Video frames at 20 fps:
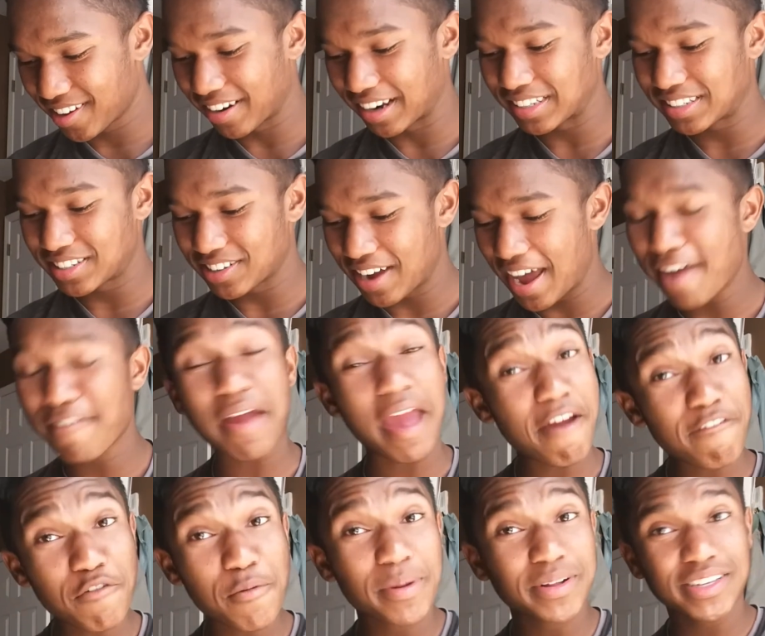Alright, so
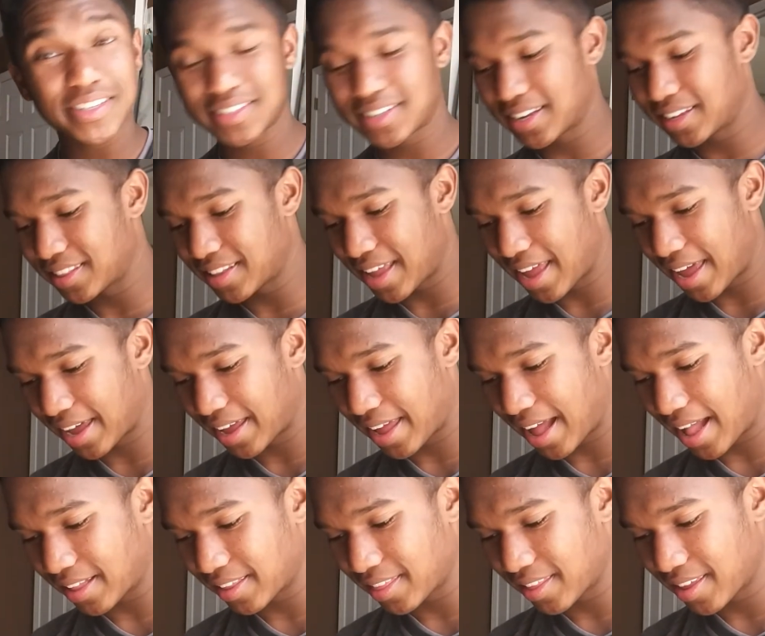everybody's getting the
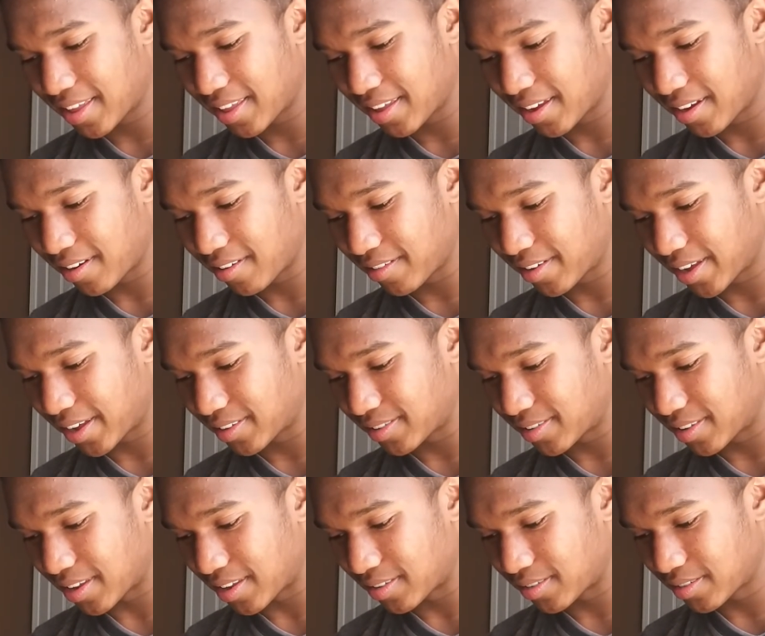heck out of Okay,
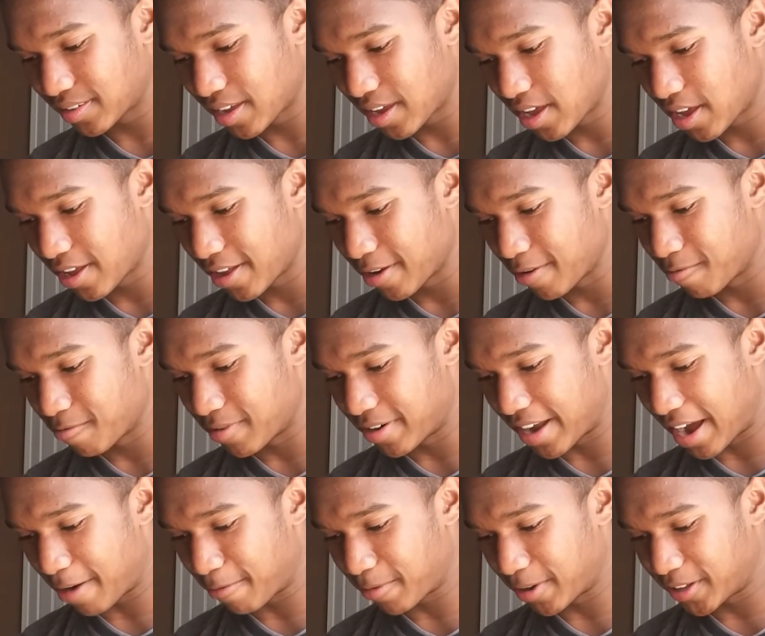it says,
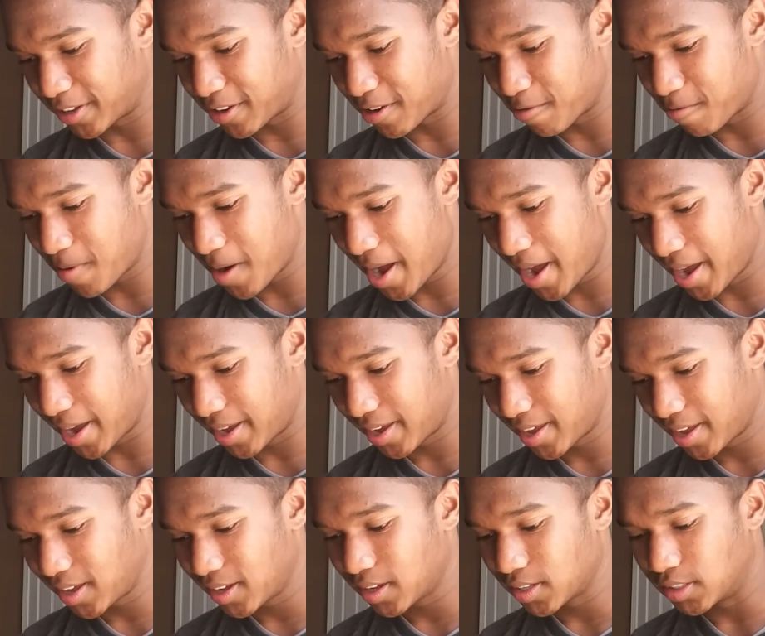We're not running away,
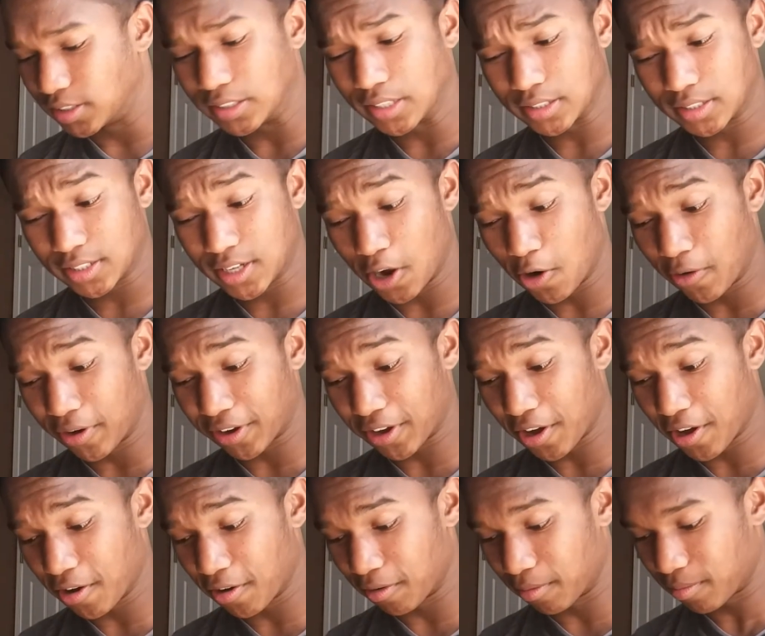just
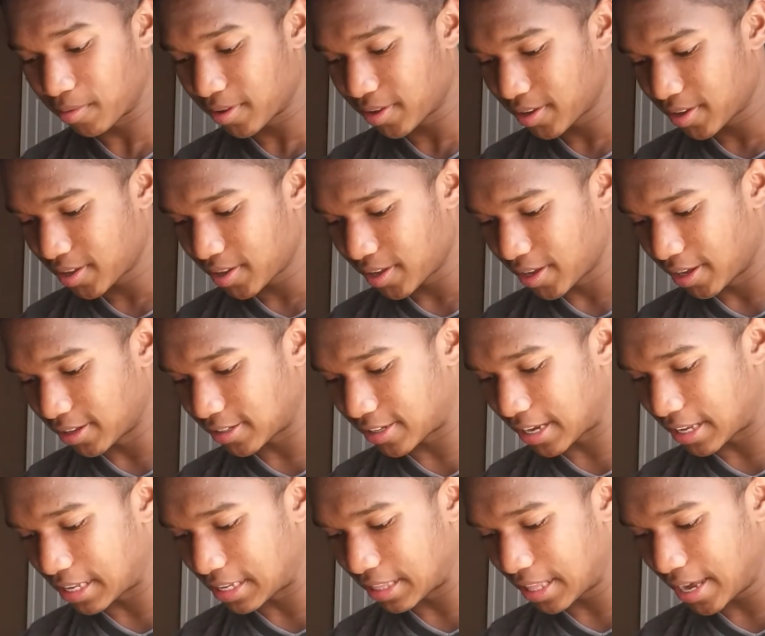going home.
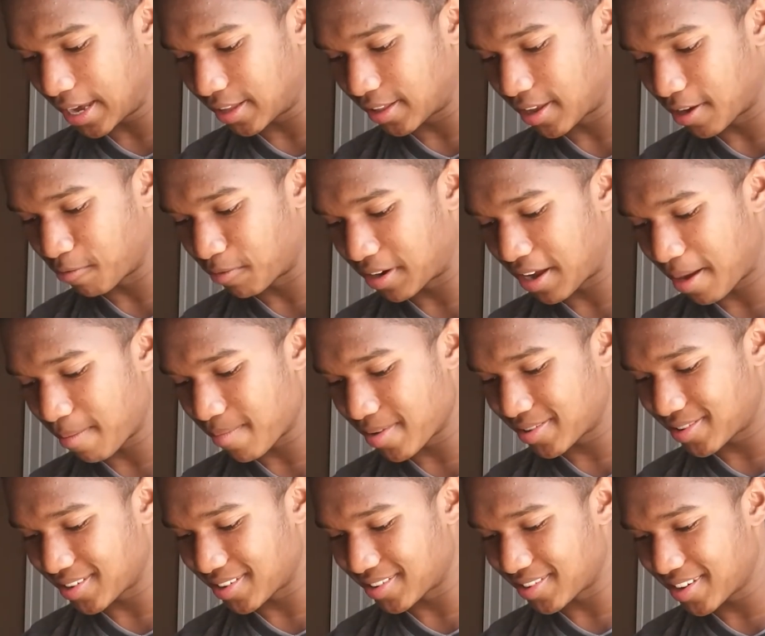It's getting late, and we're not
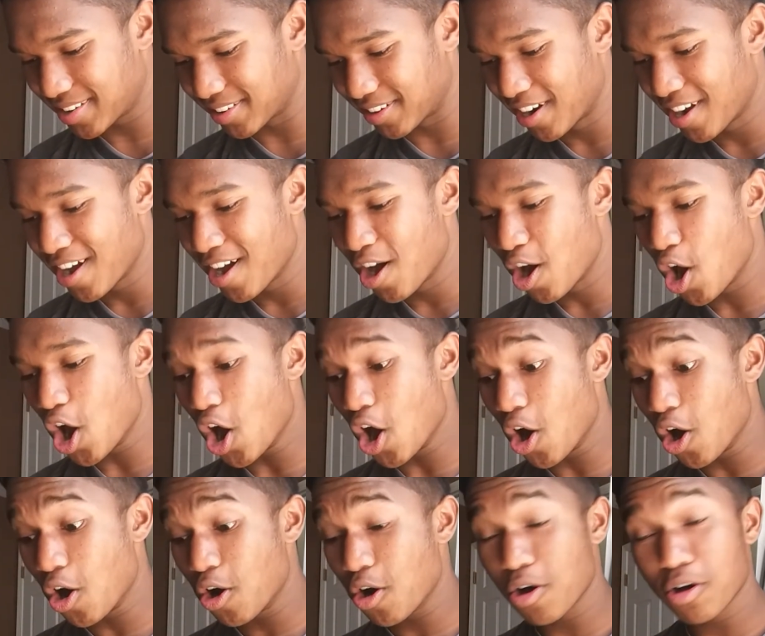missing dinner.
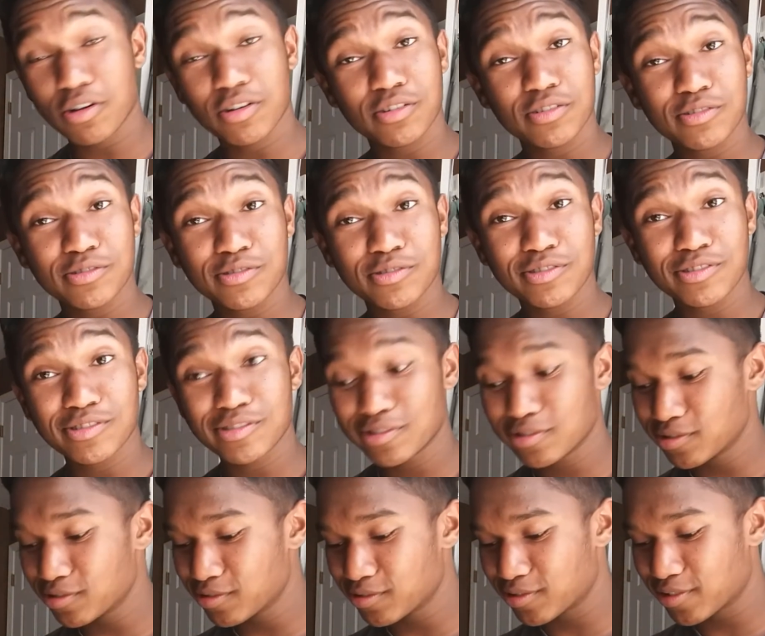Oh!